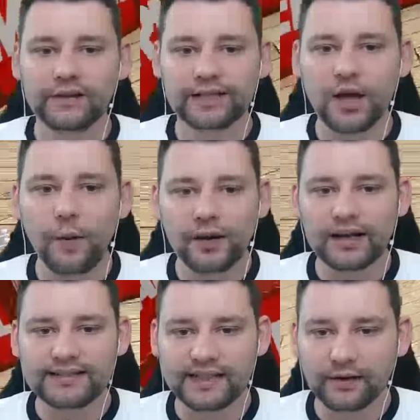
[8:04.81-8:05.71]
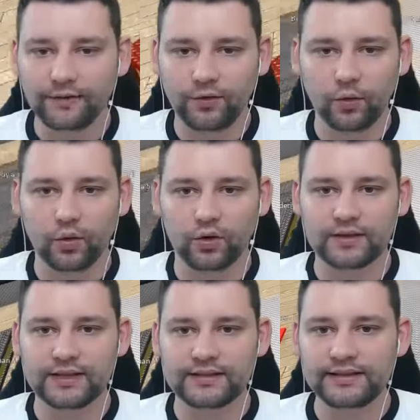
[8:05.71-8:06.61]
There's got to be like a second floor.
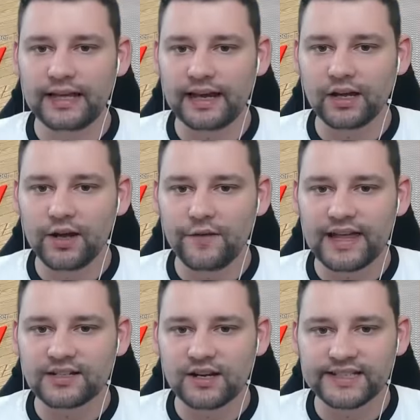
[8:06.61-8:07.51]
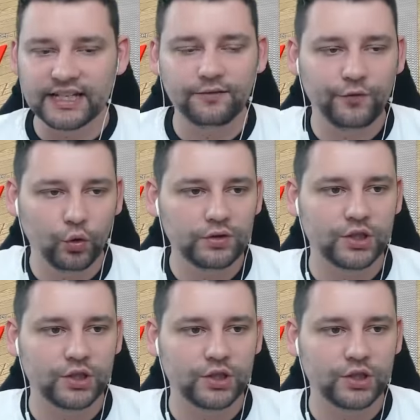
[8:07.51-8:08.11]
Because, yeah, that guy over there's got a second floor.